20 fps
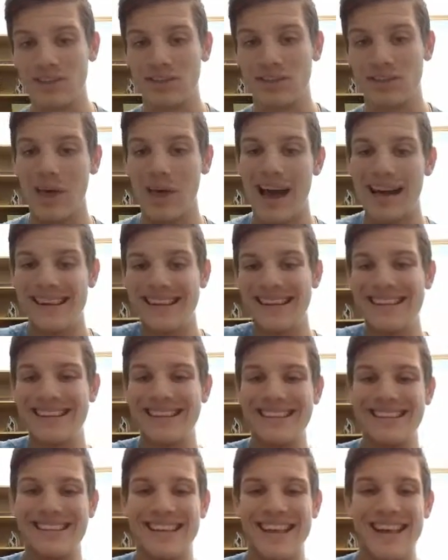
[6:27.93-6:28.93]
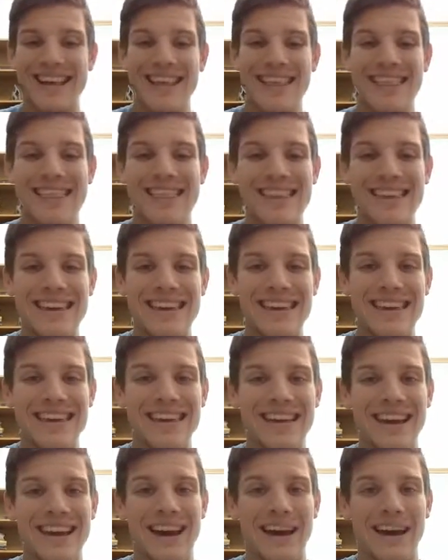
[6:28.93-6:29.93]
So that is
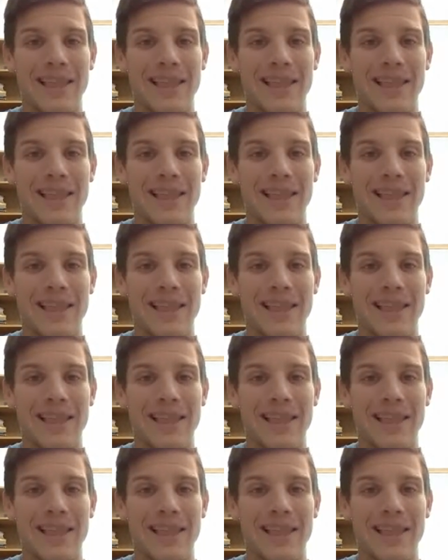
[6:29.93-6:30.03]
the